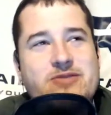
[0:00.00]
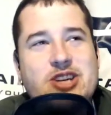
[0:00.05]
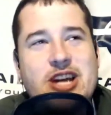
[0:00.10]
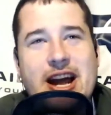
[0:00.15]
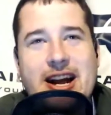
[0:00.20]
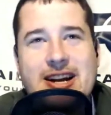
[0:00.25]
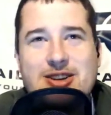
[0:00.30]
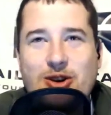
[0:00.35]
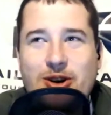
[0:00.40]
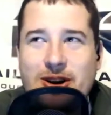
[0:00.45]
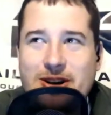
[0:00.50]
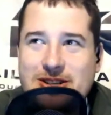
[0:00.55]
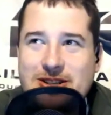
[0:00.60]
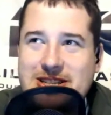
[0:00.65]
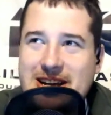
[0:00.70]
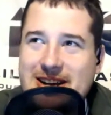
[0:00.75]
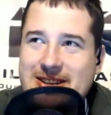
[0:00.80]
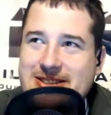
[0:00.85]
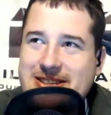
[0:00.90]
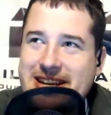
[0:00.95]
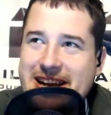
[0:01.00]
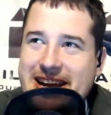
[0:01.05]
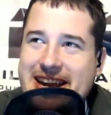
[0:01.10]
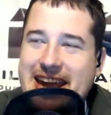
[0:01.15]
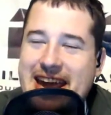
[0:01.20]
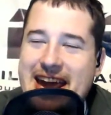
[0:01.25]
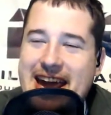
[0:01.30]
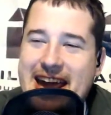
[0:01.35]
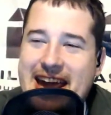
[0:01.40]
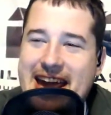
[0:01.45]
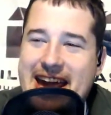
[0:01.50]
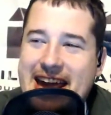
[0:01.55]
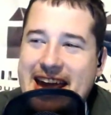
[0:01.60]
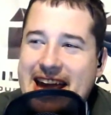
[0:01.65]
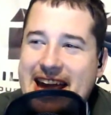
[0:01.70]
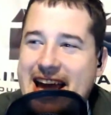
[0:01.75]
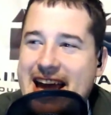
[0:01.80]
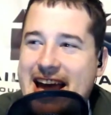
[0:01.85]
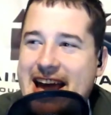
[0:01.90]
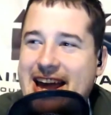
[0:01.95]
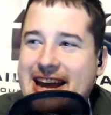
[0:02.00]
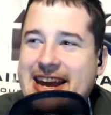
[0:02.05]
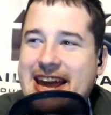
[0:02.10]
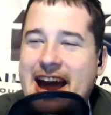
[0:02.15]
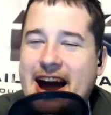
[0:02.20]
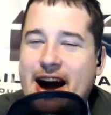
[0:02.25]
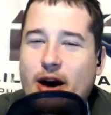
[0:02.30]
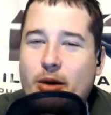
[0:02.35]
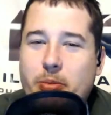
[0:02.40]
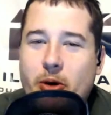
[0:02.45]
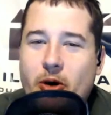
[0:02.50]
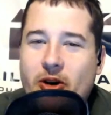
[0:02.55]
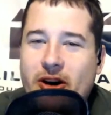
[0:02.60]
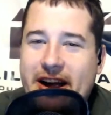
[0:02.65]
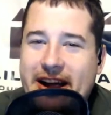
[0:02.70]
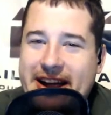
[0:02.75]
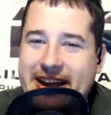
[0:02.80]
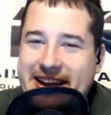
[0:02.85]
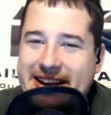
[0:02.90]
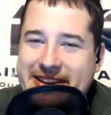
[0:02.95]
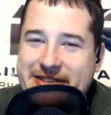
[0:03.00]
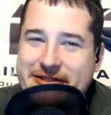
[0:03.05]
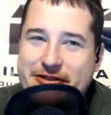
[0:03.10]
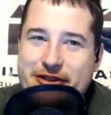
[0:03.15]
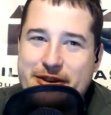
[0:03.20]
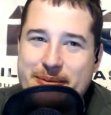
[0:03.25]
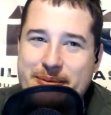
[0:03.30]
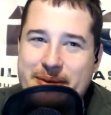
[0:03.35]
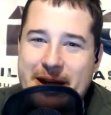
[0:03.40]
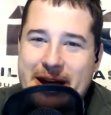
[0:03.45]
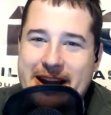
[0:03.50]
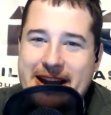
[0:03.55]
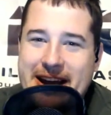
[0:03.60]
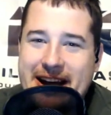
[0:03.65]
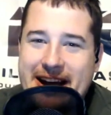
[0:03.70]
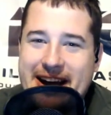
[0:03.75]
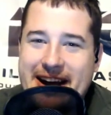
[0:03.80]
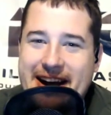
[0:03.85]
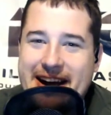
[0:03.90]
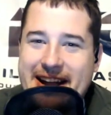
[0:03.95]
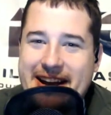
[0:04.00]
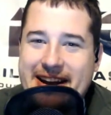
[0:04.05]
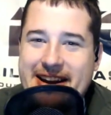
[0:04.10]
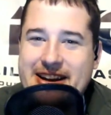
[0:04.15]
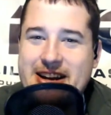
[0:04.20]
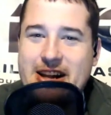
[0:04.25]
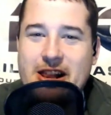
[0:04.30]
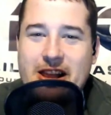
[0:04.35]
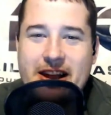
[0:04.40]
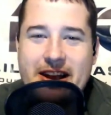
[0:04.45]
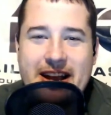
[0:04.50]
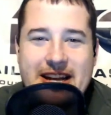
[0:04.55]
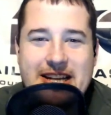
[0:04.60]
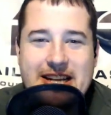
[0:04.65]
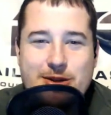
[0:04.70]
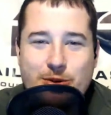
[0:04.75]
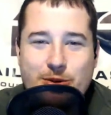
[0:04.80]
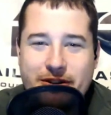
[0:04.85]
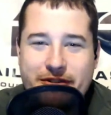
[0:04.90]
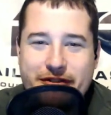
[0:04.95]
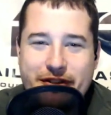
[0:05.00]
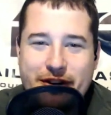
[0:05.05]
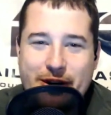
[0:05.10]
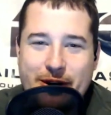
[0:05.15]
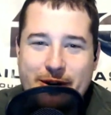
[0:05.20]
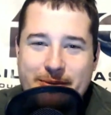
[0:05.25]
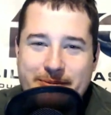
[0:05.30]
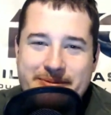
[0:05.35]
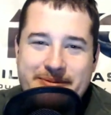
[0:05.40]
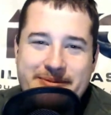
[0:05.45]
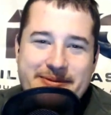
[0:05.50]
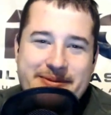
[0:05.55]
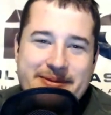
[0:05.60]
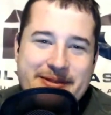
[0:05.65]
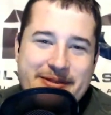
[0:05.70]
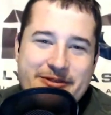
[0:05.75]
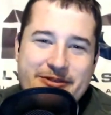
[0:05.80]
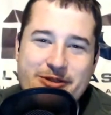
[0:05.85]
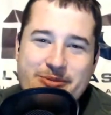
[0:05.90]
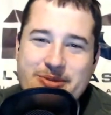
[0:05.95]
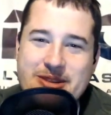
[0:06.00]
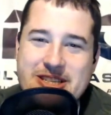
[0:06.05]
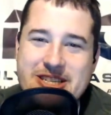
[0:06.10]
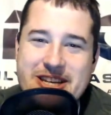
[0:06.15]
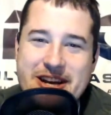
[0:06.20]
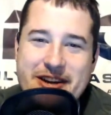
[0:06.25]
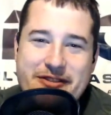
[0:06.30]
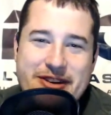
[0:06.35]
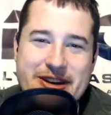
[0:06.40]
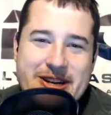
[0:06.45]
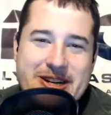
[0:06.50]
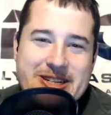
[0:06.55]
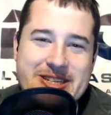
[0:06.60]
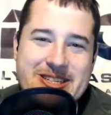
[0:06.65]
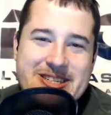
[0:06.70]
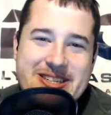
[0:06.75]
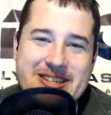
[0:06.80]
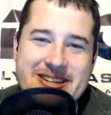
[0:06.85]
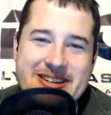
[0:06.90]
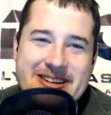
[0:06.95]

Jack Doyle sounds like a a cowboy from like a Clint Eastwood film from the seventies. Jack